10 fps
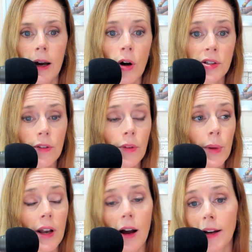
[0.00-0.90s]
also from
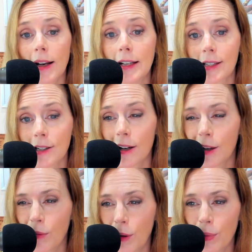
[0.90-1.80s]
a not getting stuck
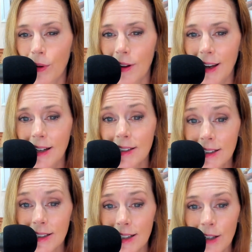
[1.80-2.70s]
in one
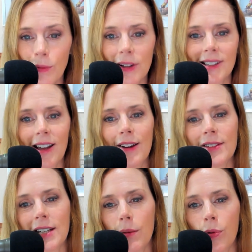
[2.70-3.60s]
place in one's life
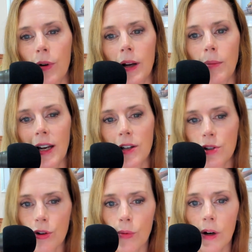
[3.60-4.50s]
standpoint, making
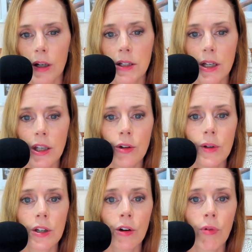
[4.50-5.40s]
sure we're
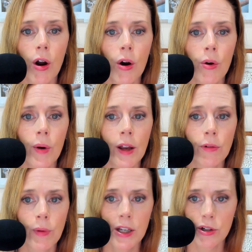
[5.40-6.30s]
continuing to grow
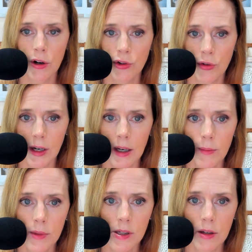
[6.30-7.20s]
and reach our
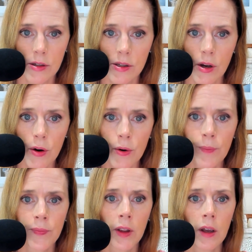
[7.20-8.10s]
dreams. So
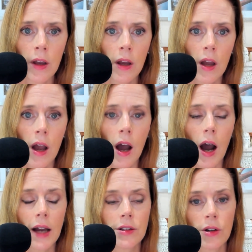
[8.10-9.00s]

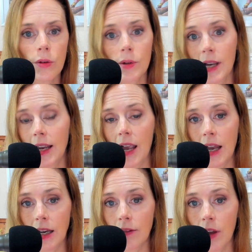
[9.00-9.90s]
I don't take
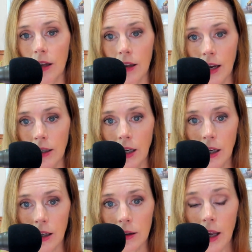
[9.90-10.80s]
any of that
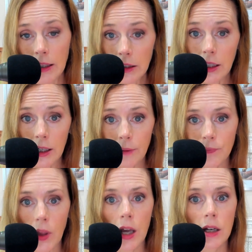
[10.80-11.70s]
lightly,
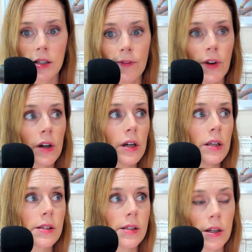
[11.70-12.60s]
and it's very
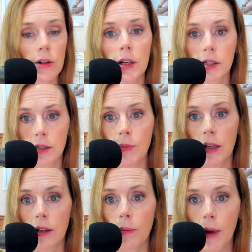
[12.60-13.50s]
serious to me
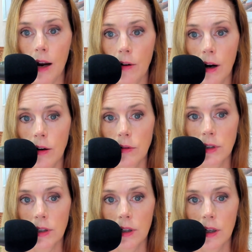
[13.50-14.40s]
in the
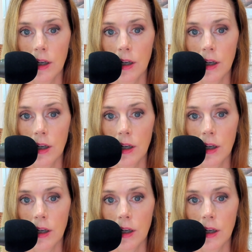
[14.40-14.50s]
background.